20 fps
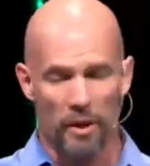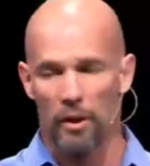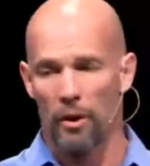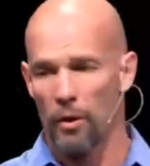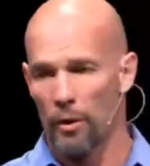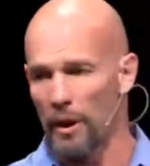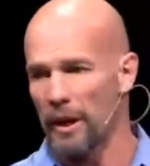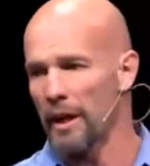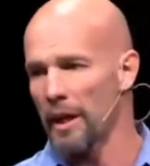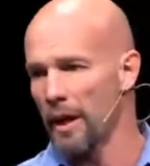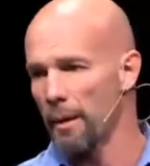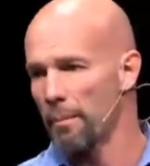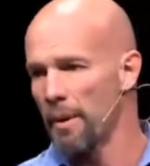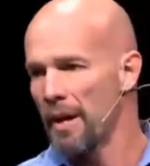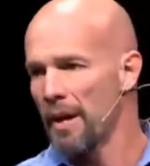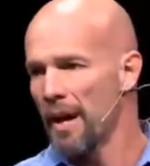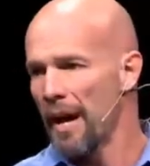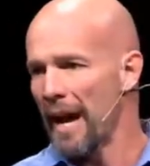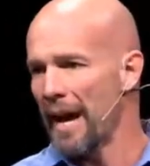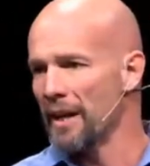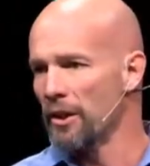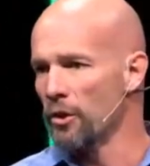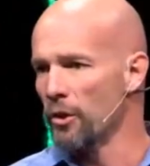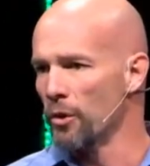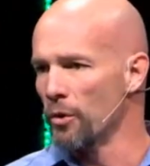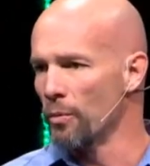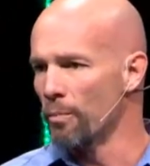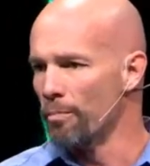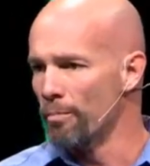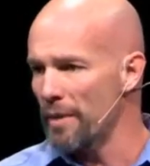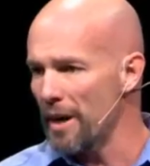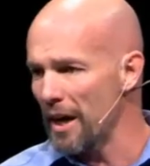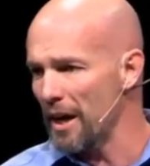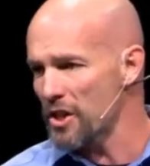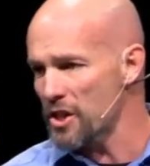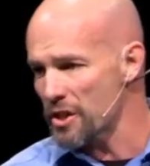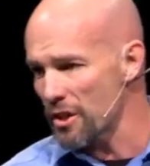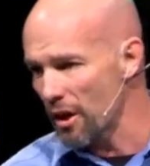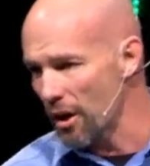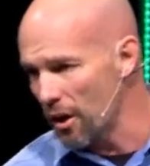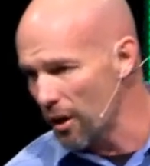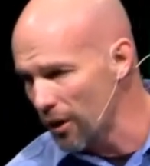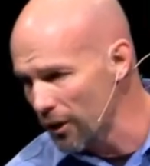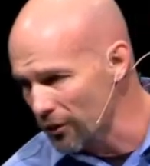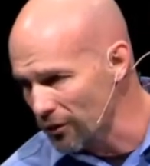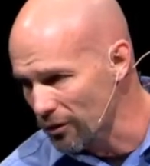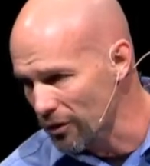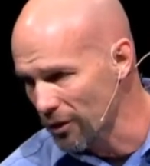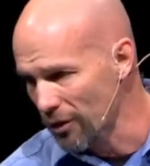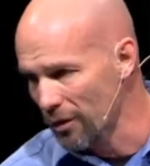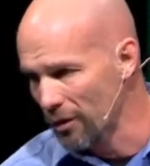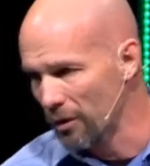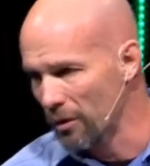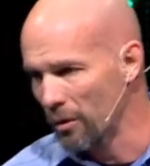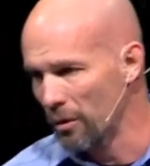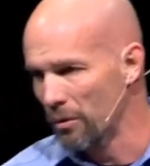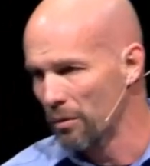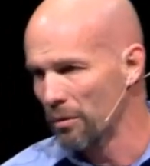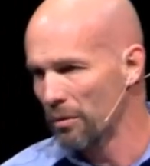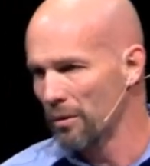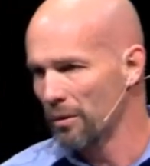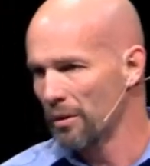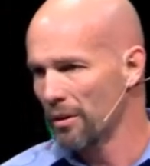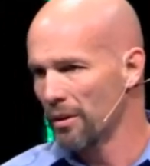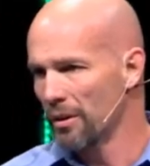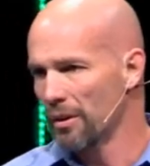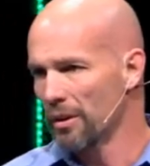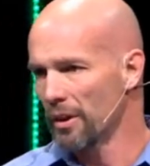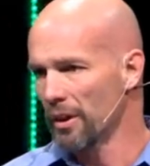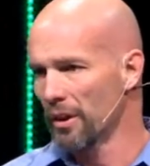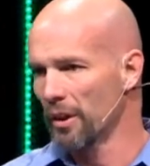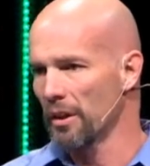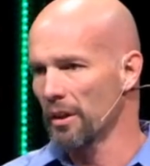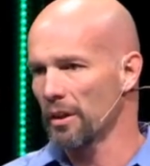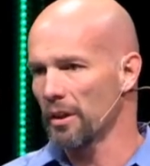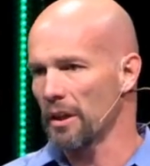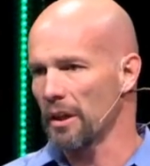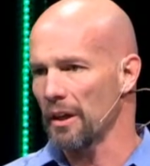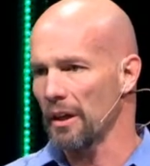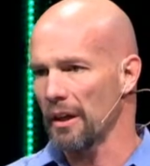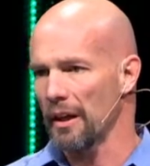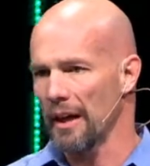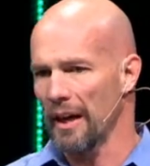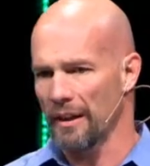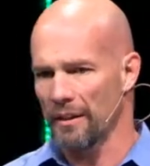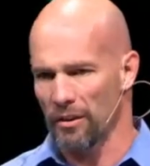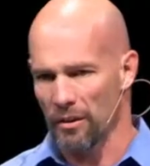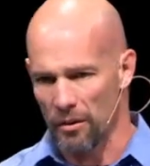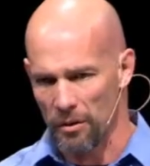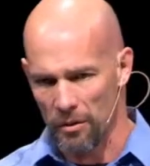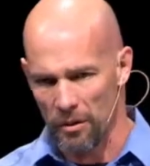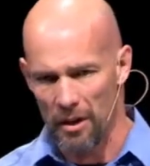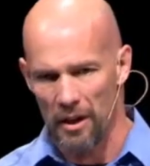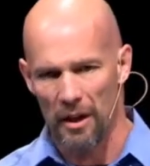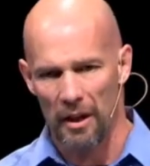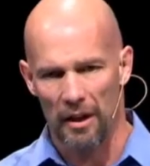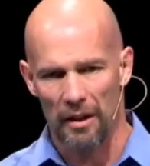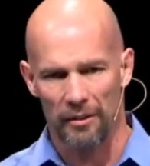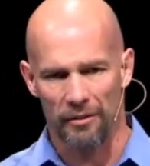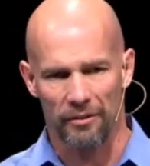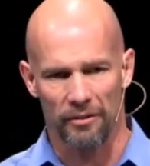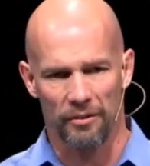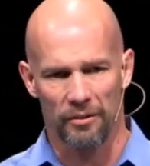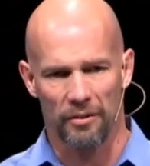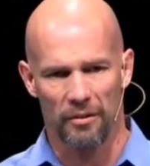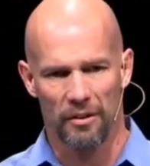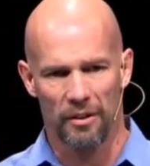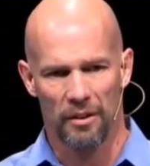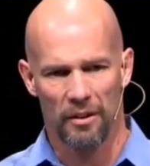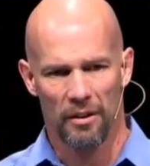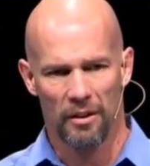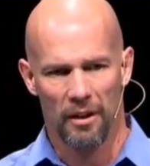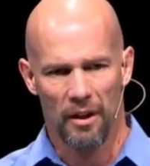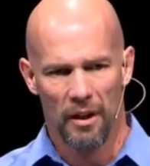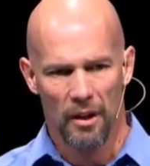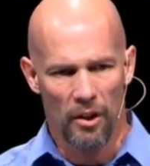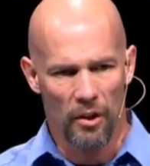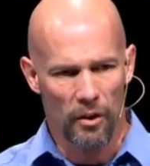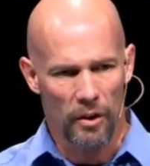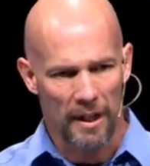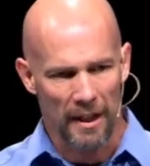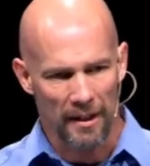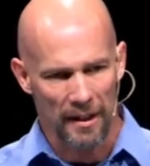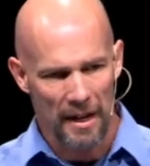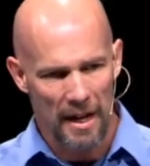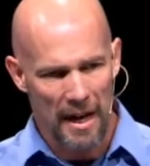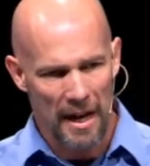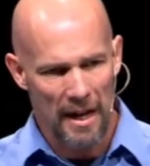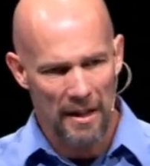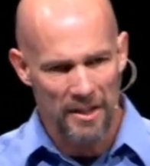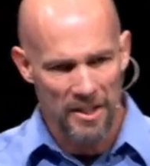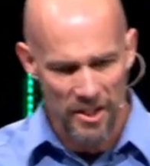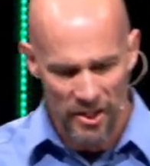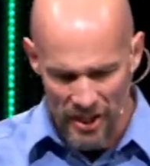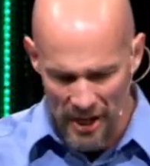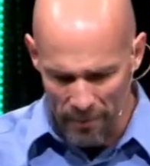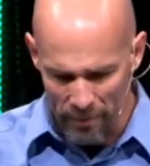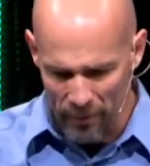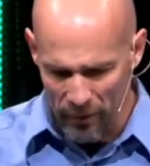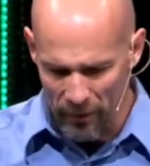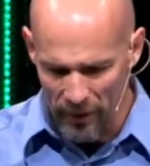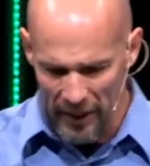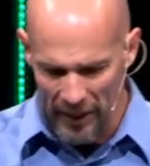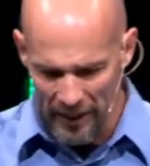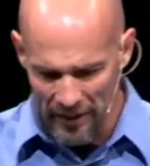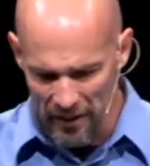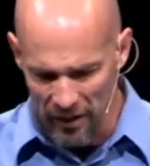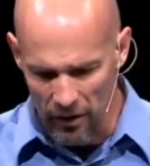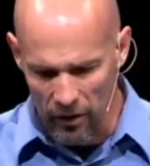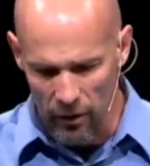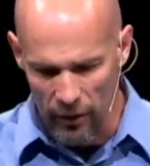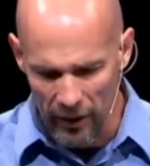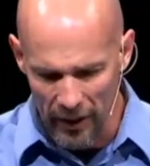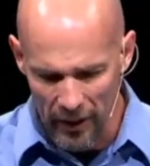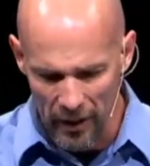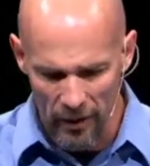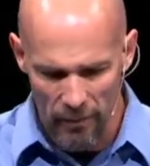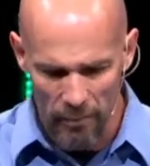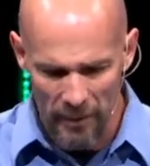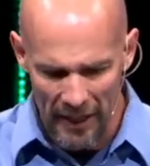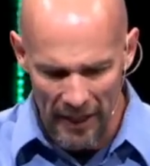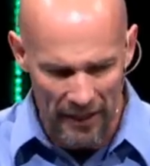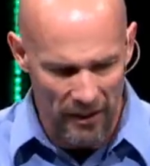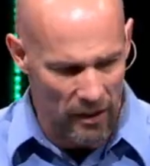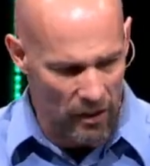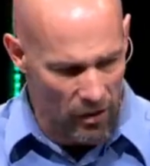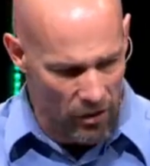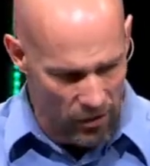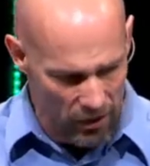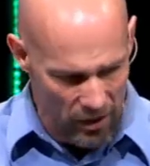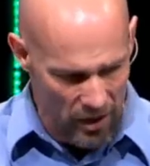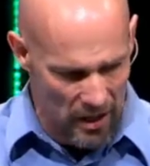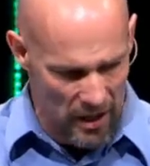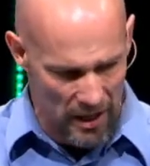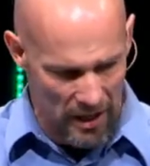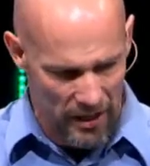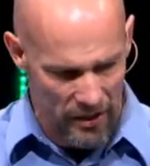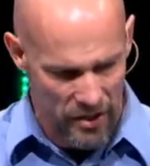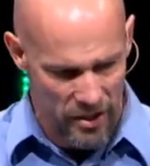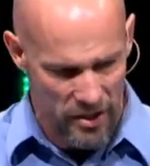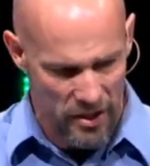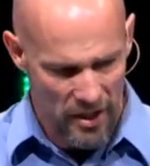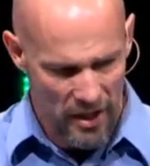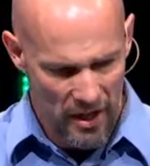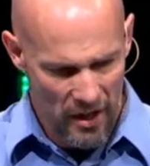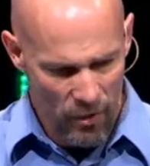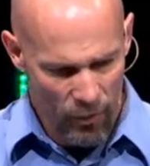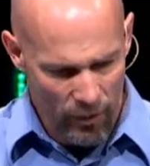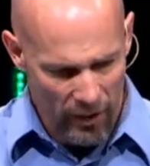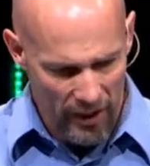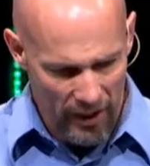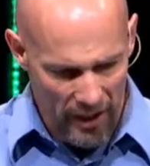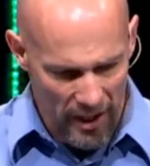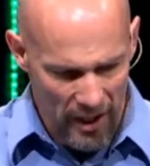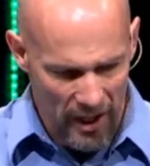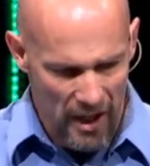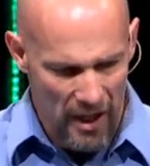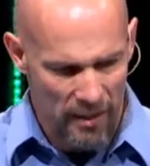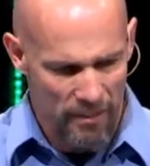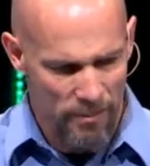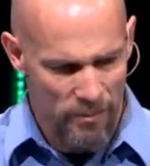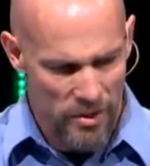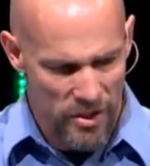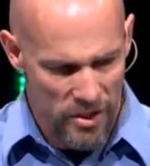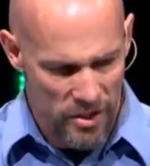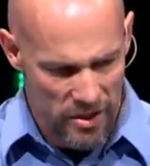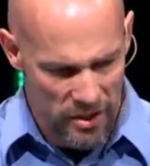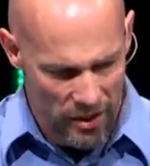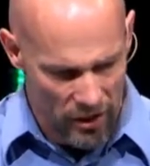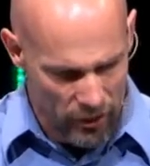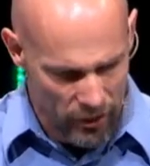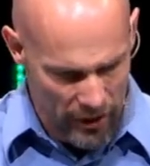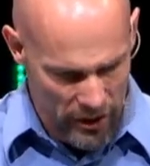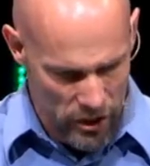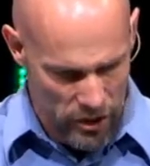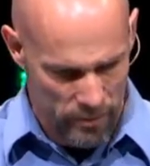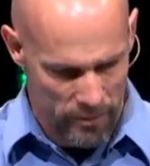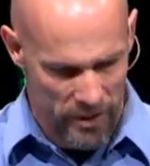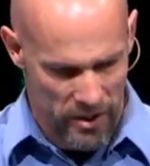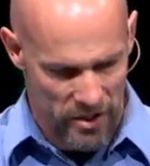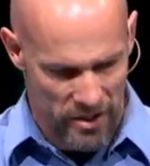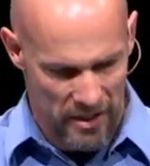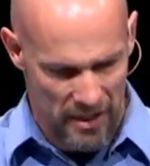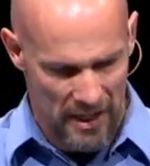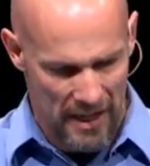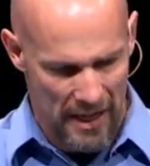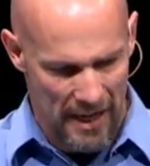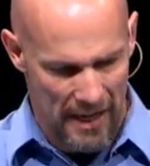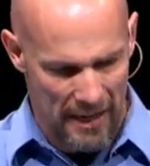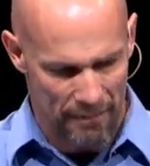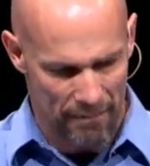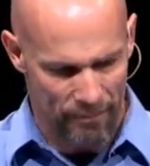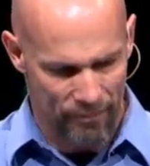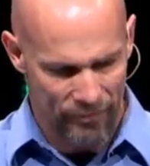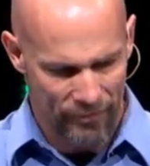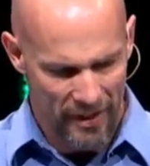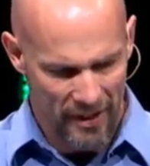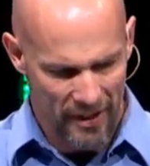the crib, and you must also look at the cross. You cannot separate the crib and the cross when it comes to Christmas time.